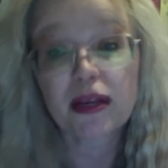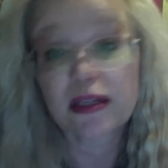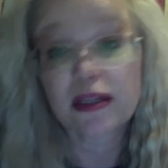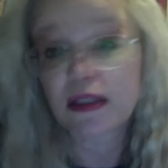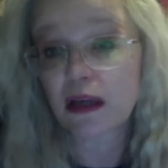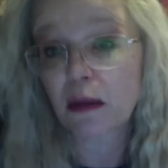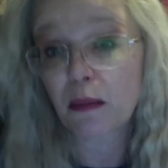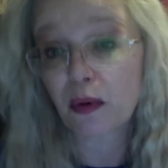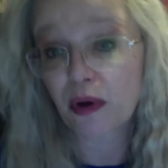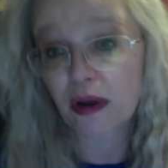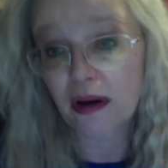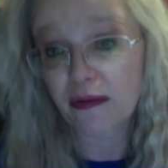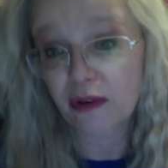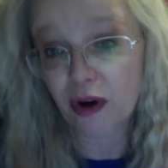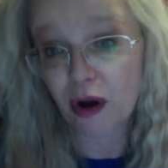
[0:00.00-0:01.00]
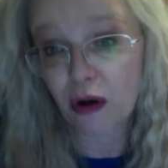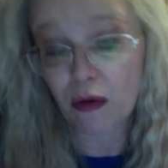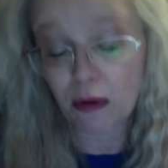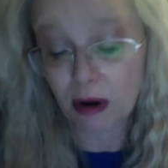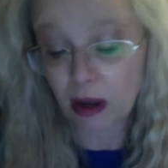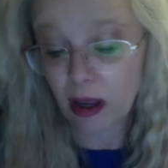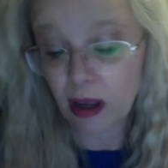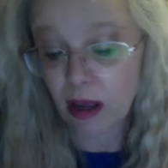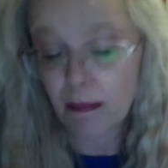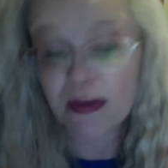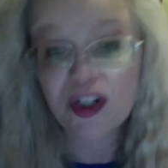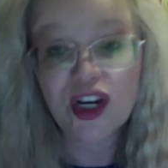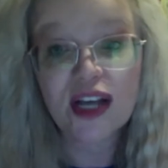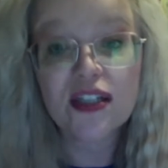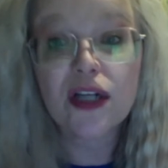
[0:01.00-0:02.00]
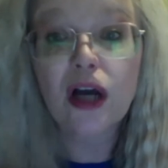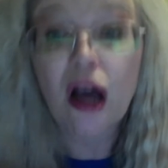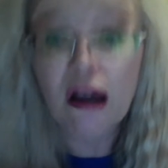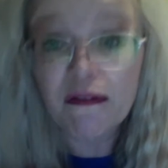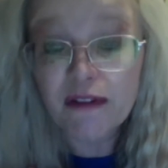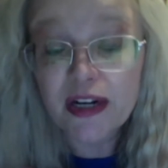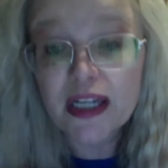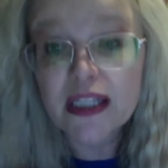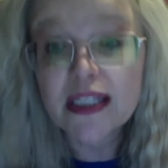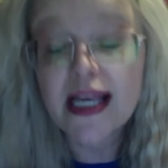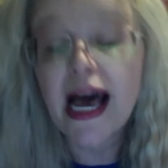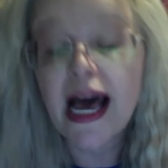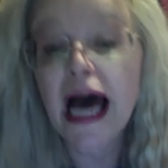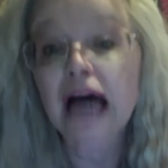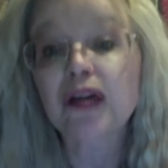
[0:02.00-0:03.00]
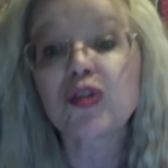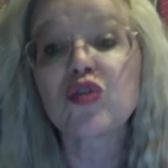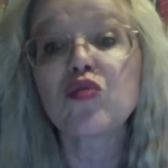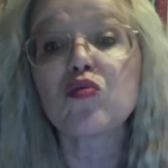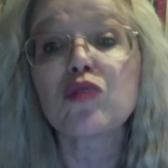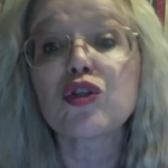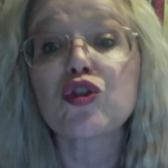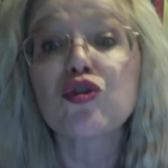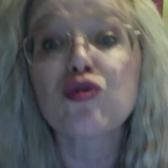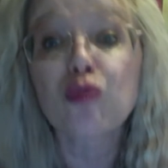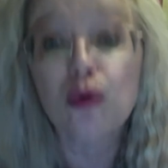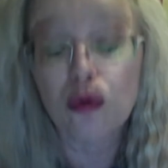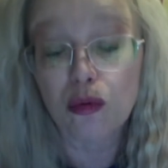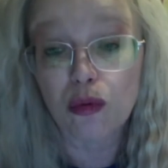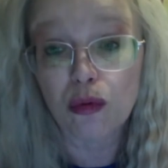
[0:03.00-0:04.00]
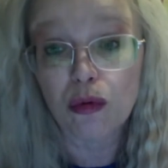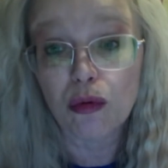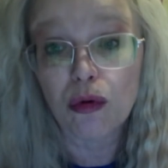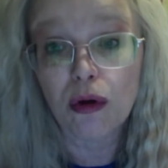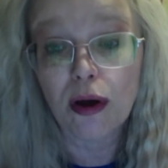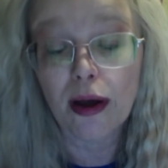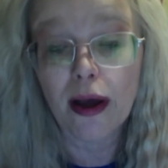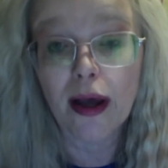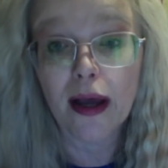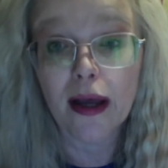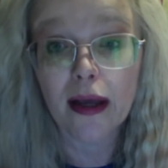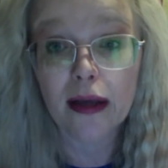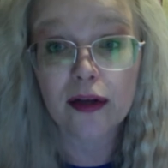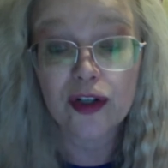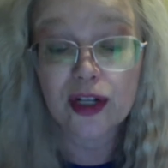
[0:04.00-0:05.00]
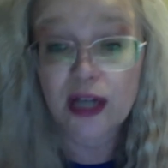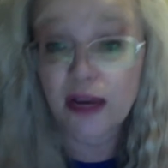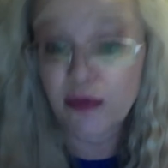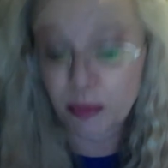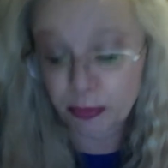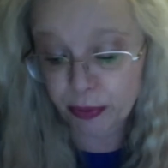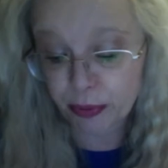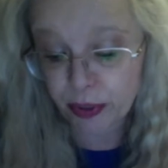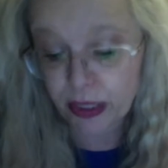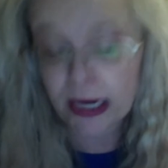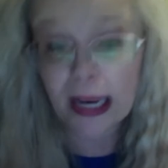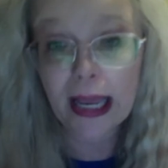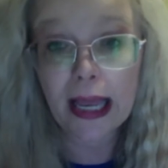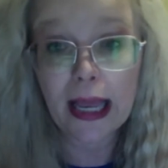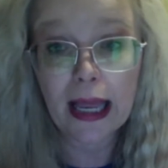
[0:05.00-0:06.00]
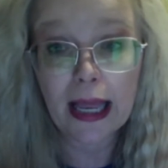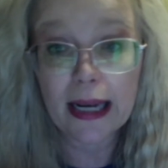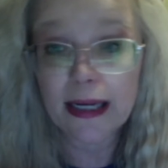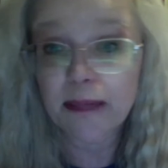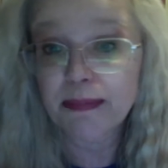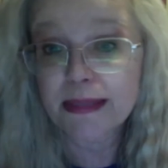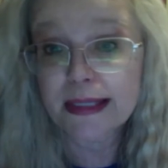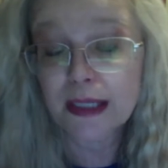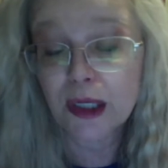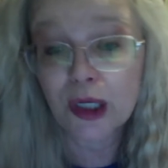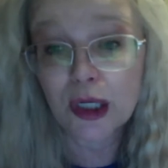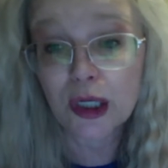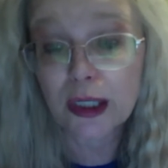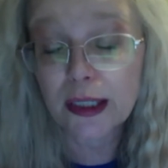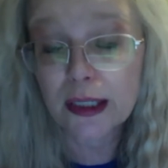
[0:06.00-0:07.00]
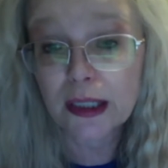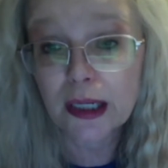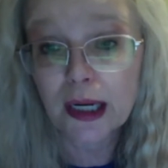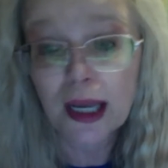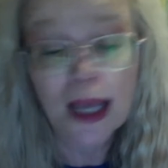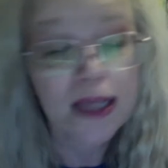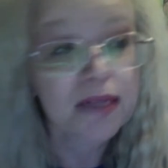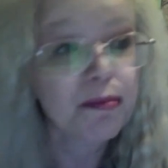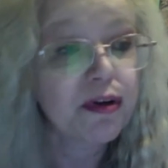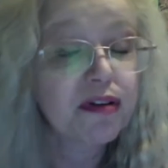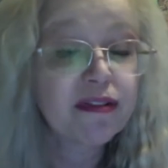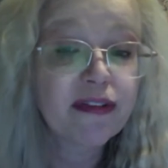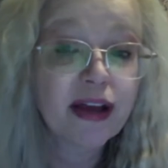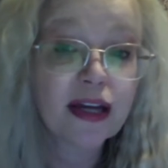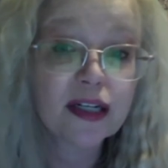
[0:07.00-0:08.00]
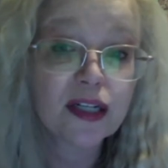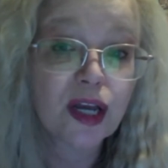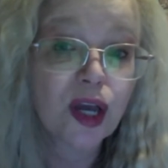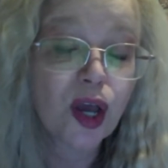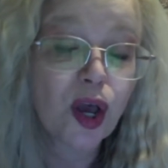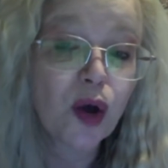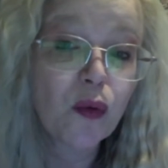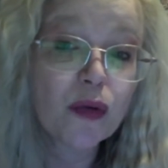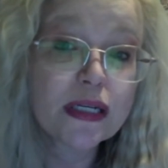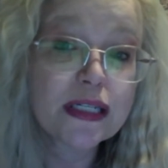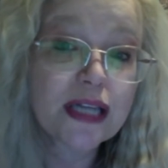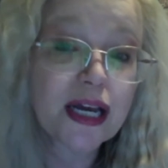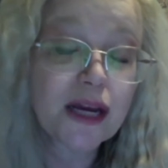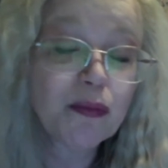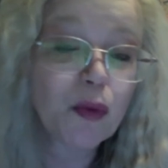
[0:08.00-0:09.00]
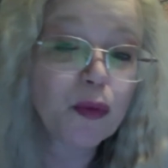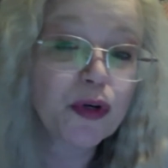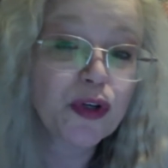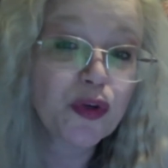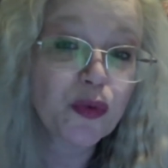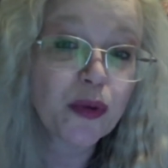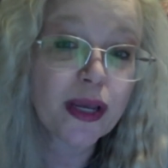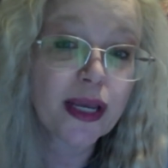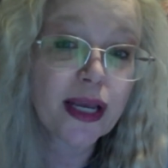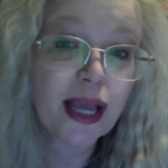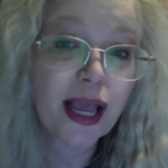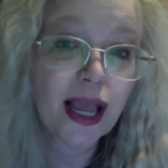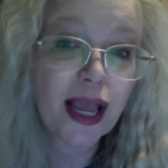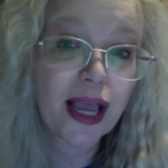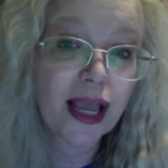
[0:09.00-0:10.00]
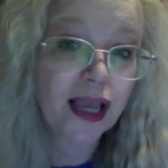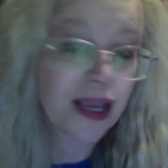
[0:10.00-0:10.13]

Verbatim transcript: tomboy you'd ever known, but she has confidence to wazoo. She never put a lipstick on. As a matter of fact, one time we were doing a,